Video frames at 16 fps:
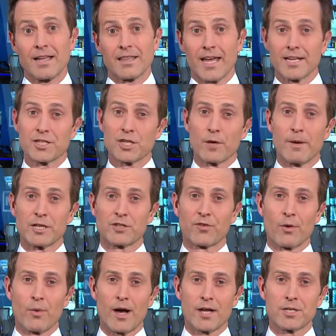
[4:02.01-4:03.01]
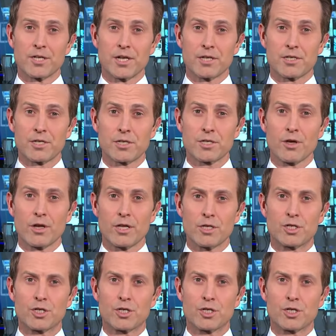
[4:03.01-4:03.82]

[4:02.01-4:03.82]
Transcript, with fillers: Thanks so much for watching. Just go to